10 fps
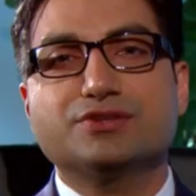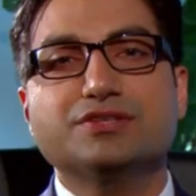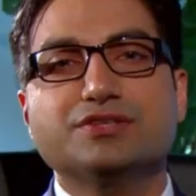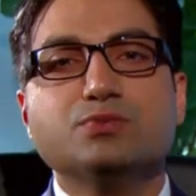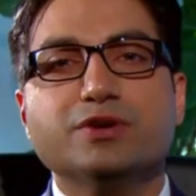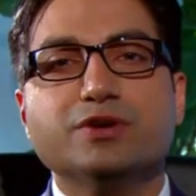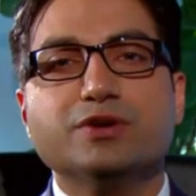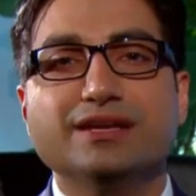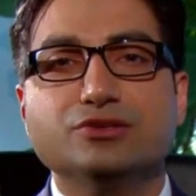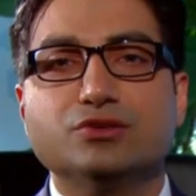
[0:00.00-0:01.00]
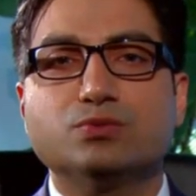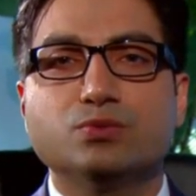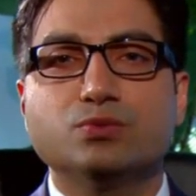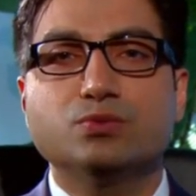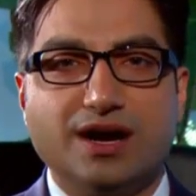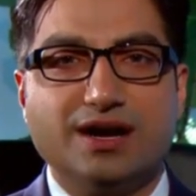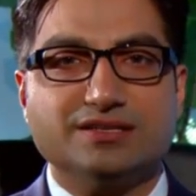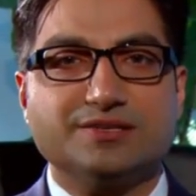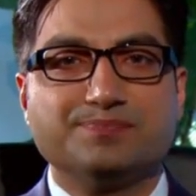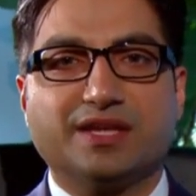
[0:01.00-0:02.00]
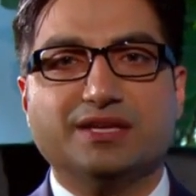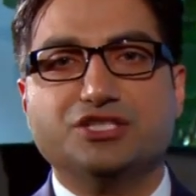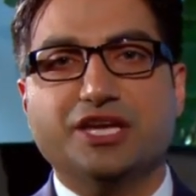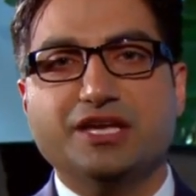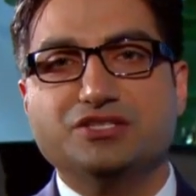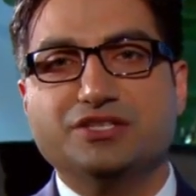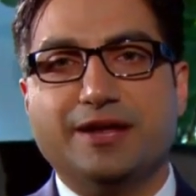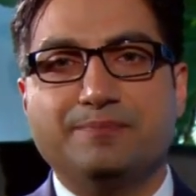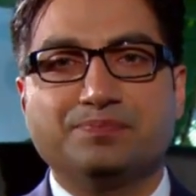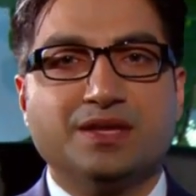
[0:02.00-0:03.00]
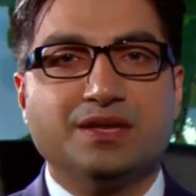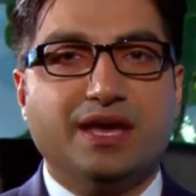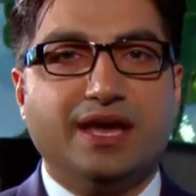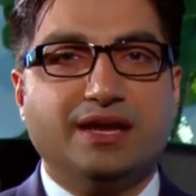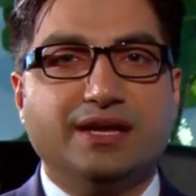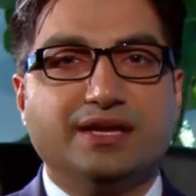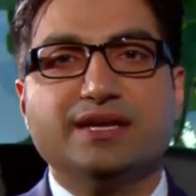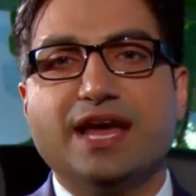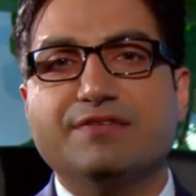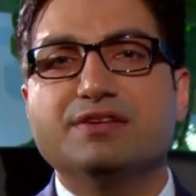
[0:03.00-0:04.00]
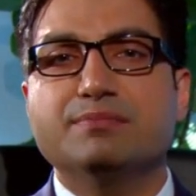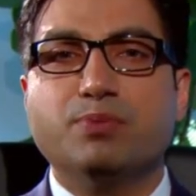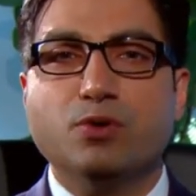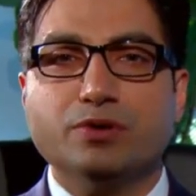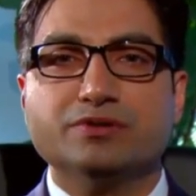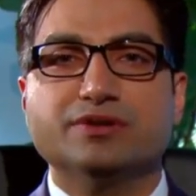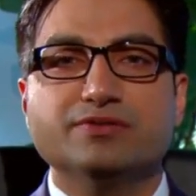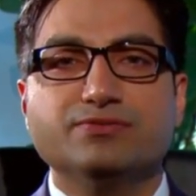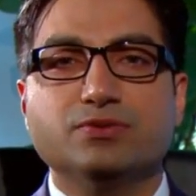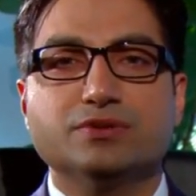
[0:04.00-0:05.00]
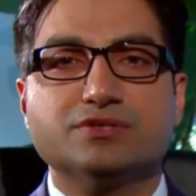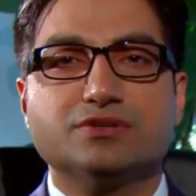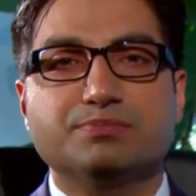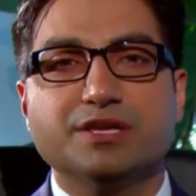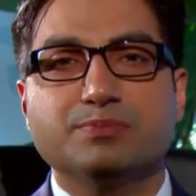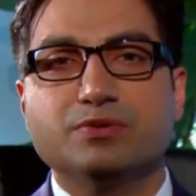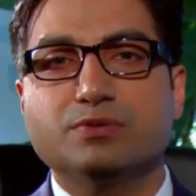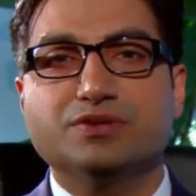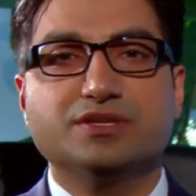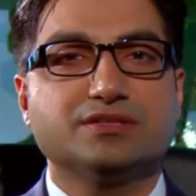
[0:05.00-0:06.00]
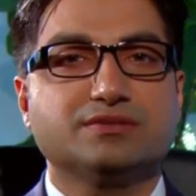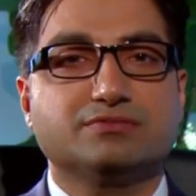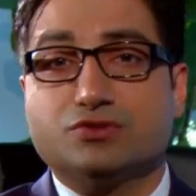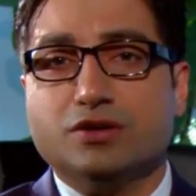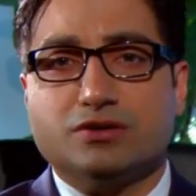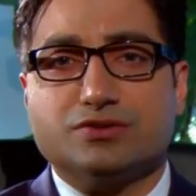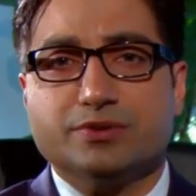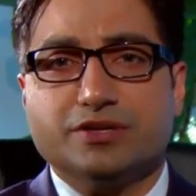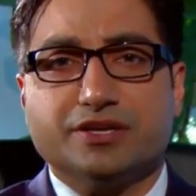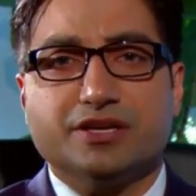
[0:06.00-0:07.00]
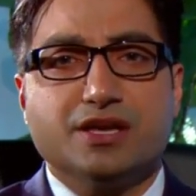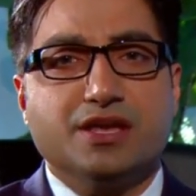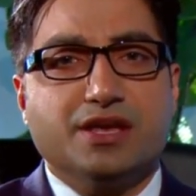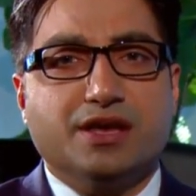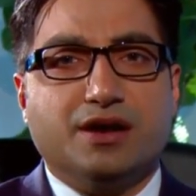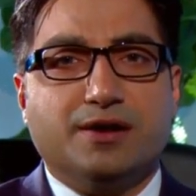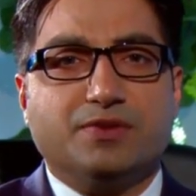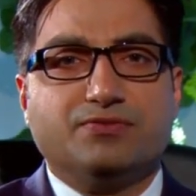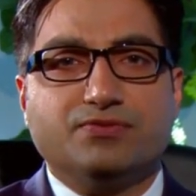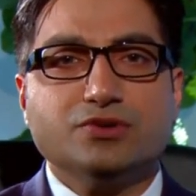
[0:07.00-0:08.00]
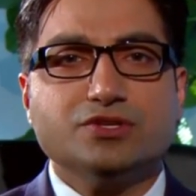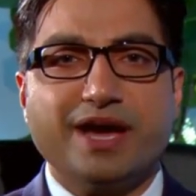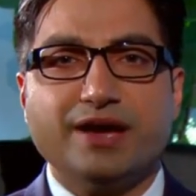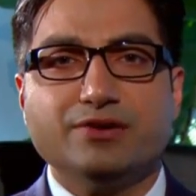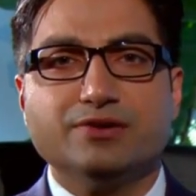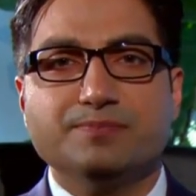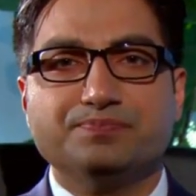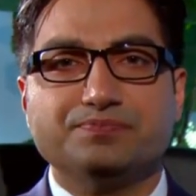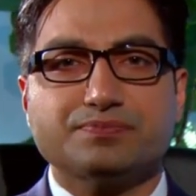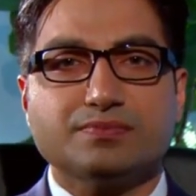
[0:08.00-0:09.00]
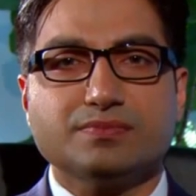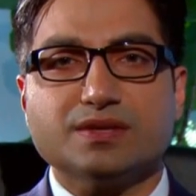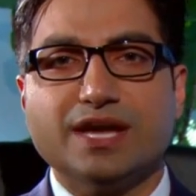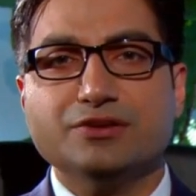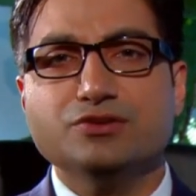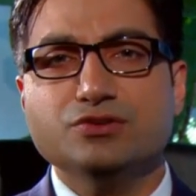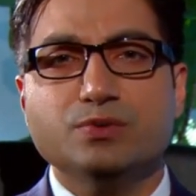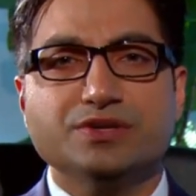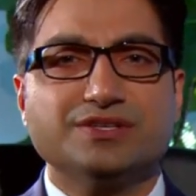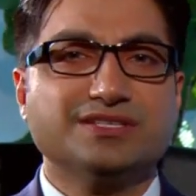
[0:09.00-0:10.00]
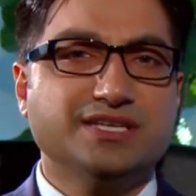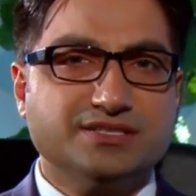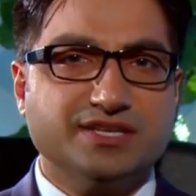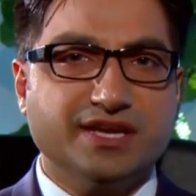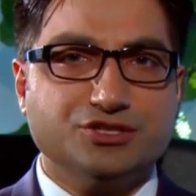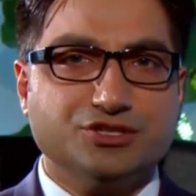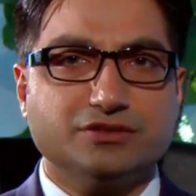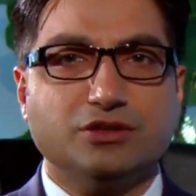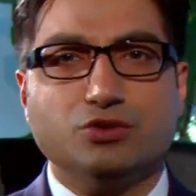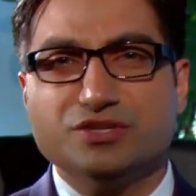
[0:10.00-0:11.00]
this is where getting to the root cause can change that, and it can have an important influence on people with these struggles, really. The first pattern had to do with the TSH, low